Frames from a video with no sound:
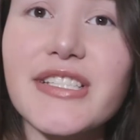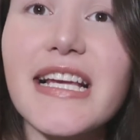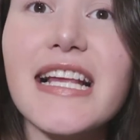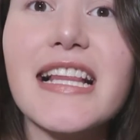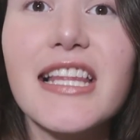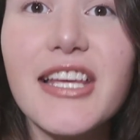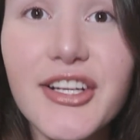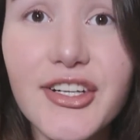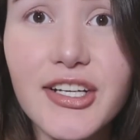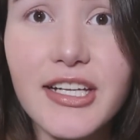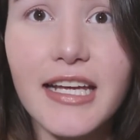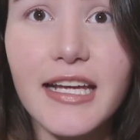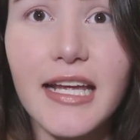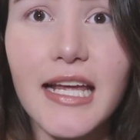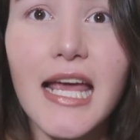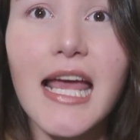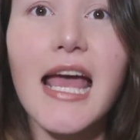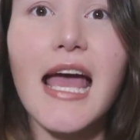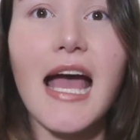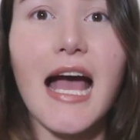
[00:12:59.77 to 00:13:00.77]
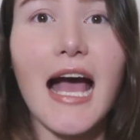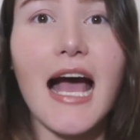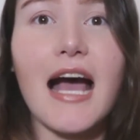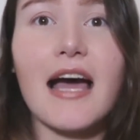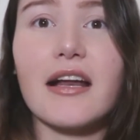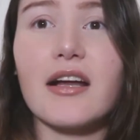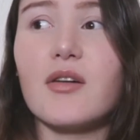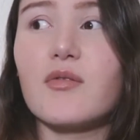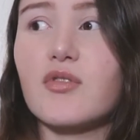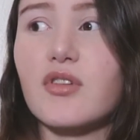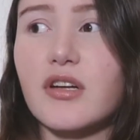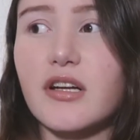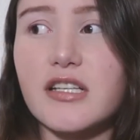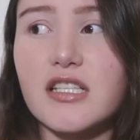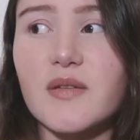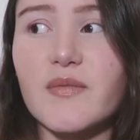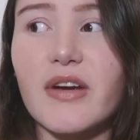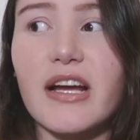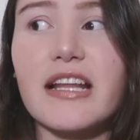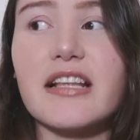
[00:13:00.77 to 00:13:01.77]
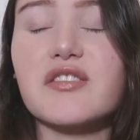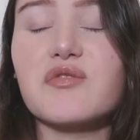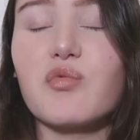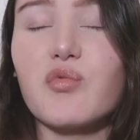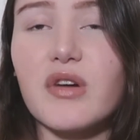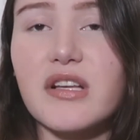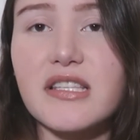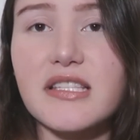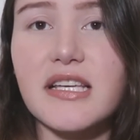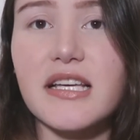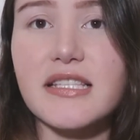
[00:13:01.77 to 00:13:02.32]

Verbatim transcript: because I literally had a rude customer at least once